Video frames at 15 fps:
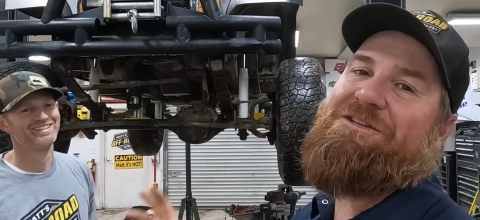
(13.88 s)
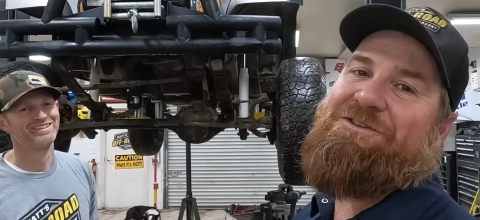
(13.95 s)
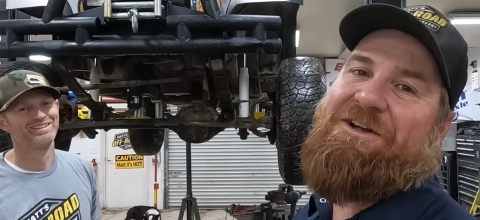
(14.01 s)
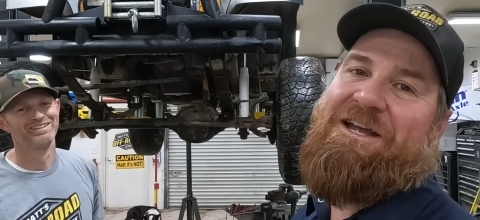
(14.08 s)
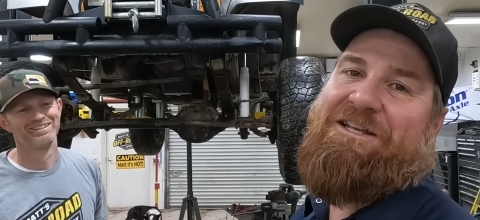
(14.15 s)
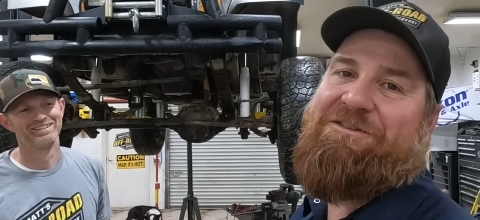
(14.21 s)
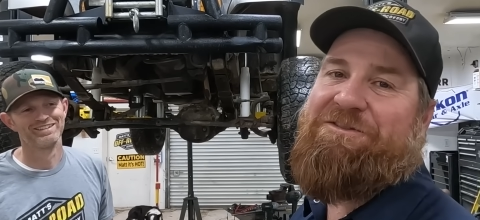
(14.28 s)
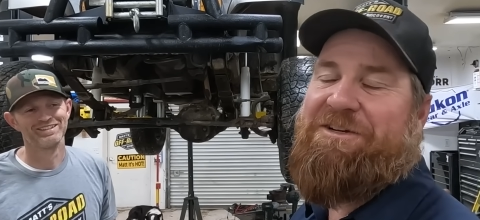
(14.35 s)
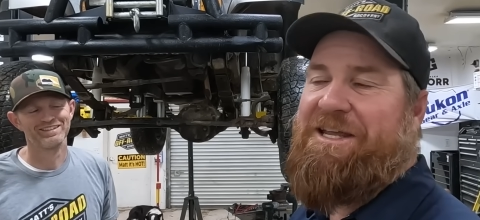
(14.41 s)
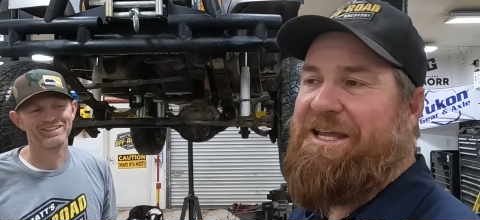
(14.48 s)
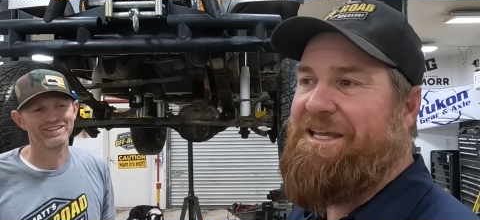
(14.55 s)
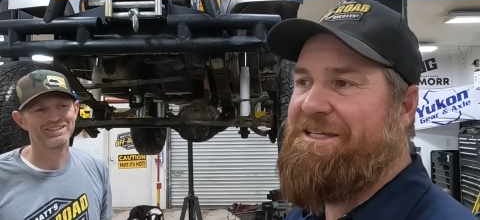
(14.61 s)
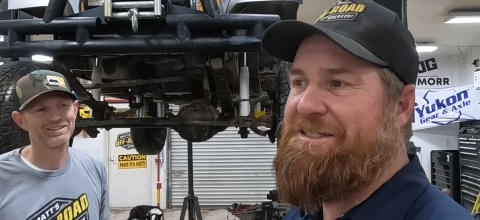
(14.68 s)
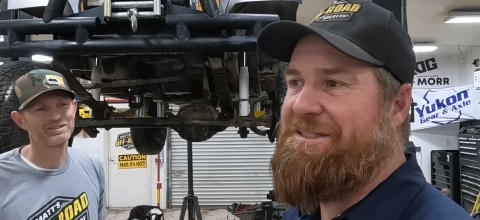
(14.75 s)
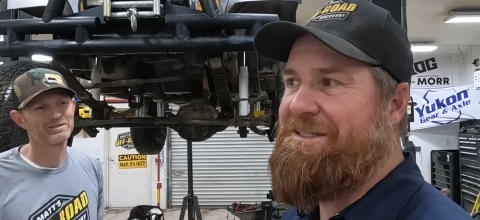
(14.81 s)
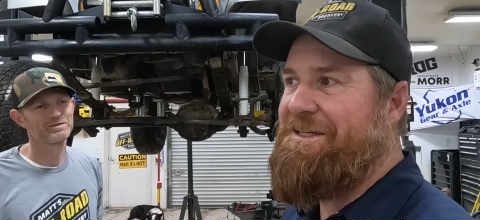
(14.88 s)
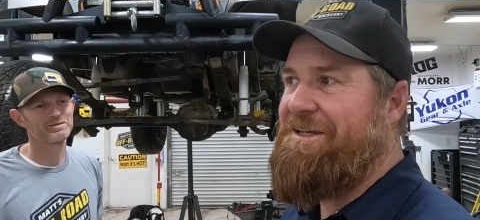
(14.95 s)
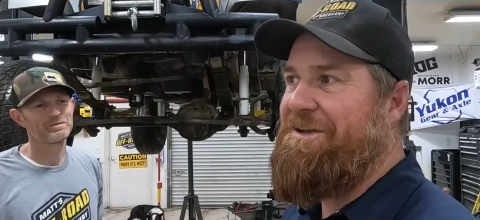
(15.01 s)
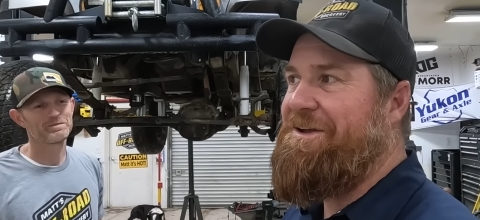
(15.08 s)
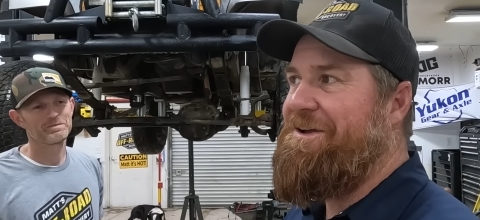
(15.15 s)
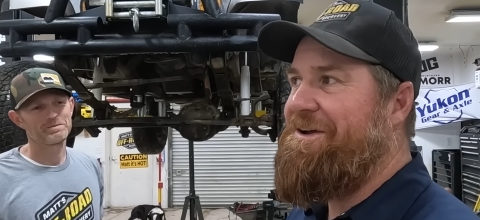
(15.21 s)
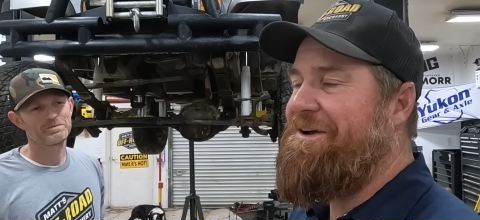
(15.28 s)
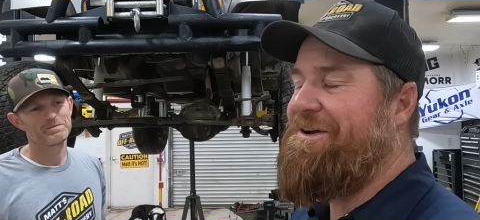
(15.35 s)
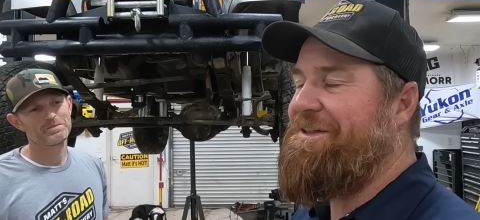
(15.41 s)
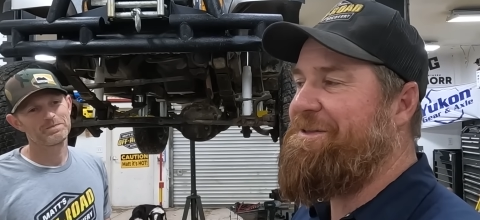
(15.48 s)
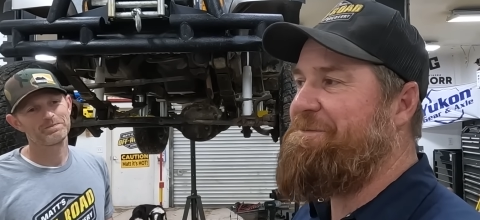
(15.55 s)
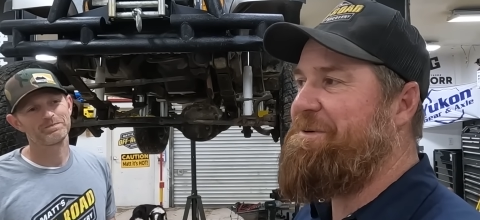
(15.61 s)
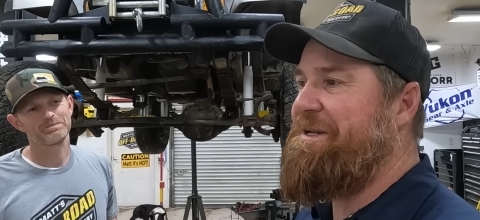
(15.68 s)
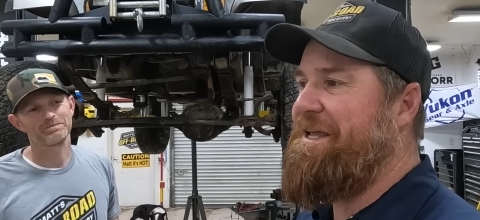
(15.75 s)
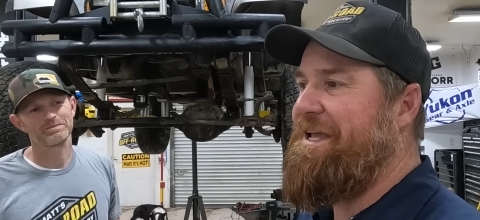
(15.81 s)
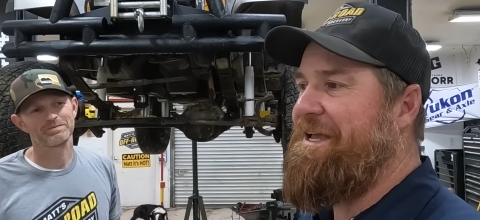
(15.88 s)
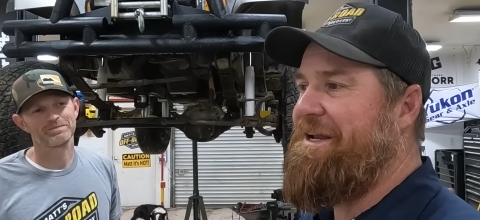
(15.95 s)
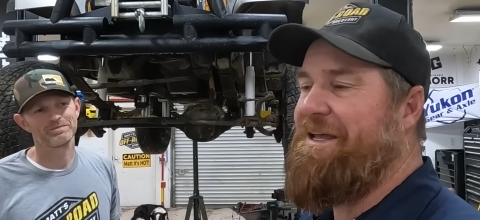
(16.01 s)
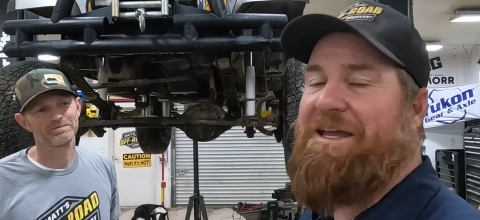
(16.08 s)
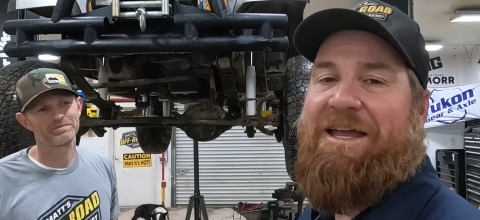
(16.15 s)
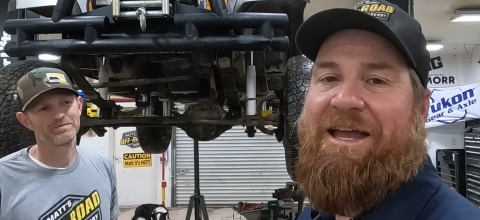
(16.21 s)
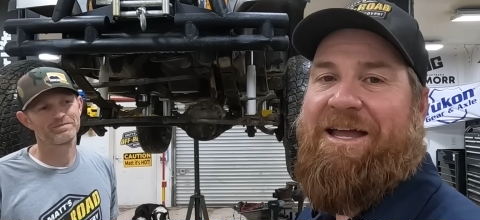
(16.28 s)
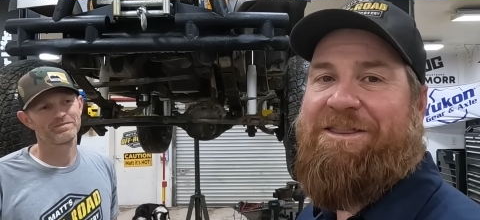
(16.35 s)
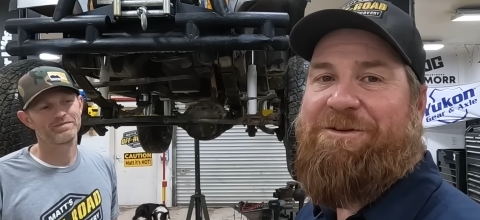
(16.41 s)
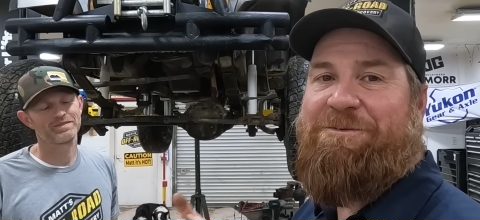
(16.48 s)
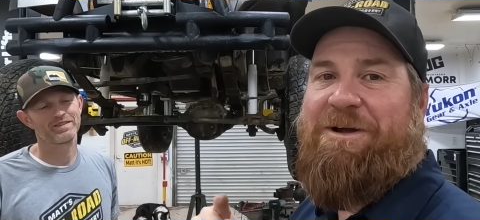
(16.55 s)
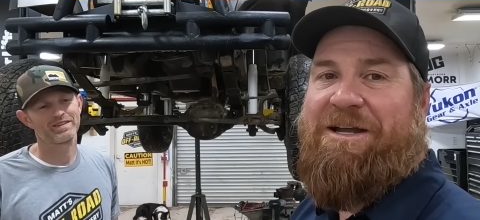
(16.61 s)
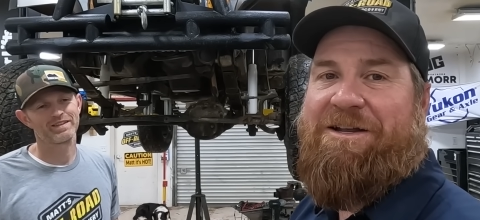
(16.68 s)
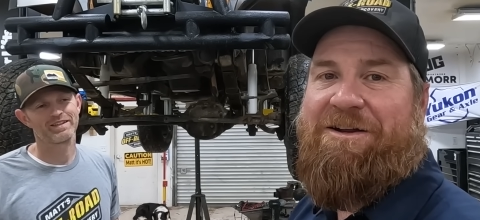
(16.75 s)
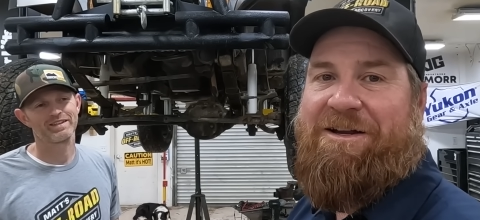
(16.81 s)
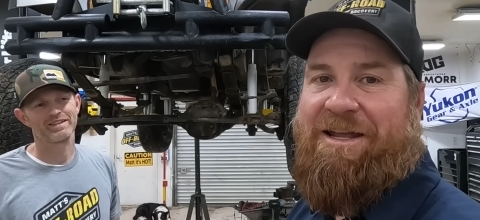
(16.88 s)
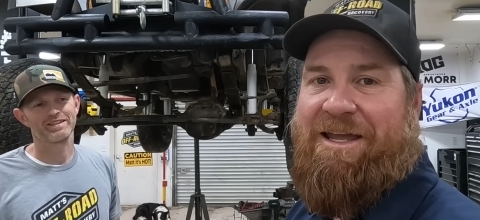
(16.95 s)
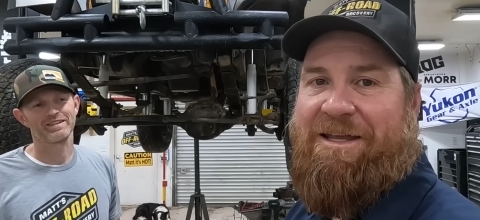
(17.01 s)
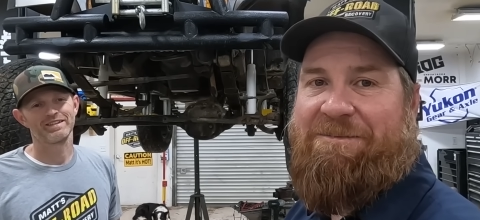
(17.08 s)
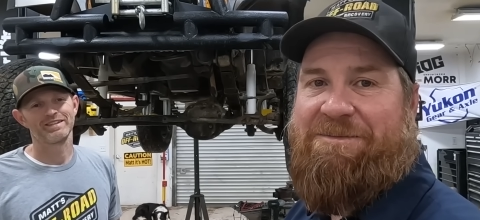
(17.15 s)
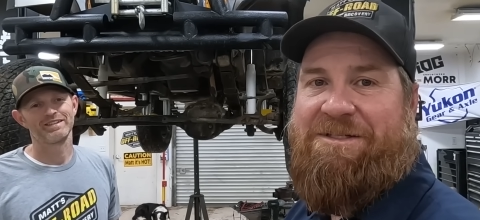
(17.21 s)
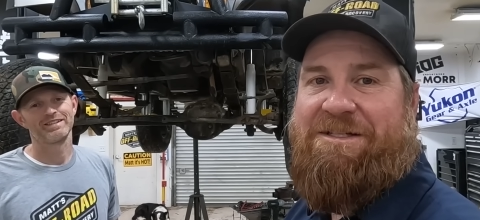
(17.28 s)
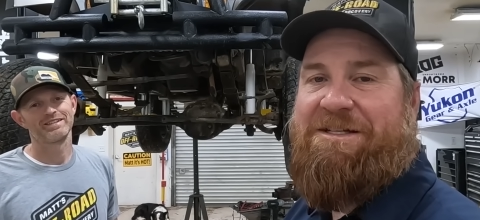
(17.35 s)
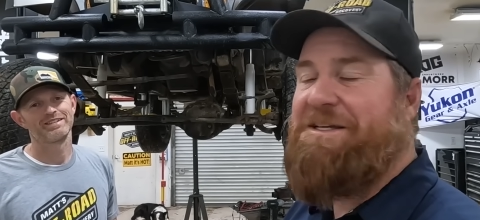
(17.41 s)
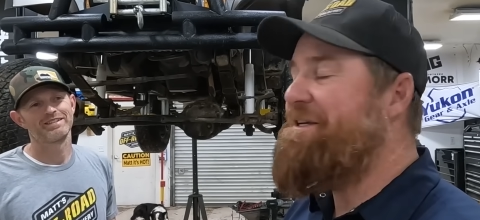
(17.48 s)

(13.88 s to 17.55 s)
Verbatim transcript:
Speaker 1: the transfer case on the banana at the Wrecker Games.